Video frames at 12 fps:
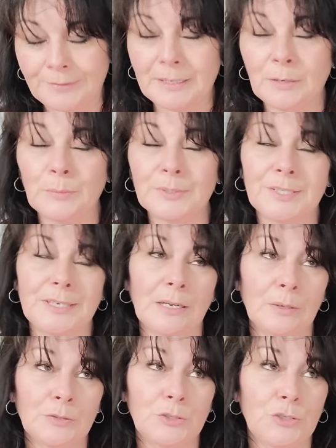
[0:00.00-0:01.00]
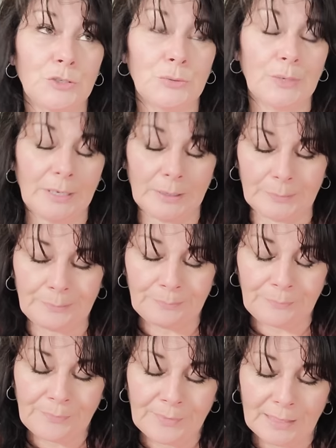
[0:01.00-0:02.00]
And then it was down to... Uh, Uh,
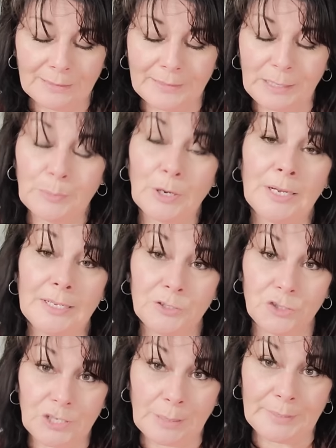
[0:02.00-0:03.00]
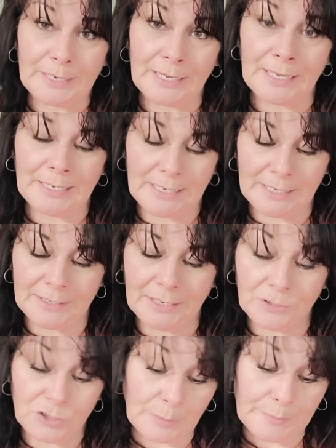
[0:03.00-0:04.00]
Libra and Gemini,
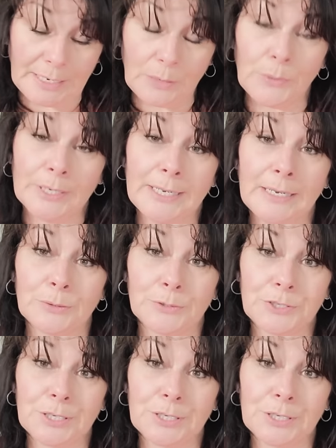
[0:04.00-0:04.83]
and Gemini won out.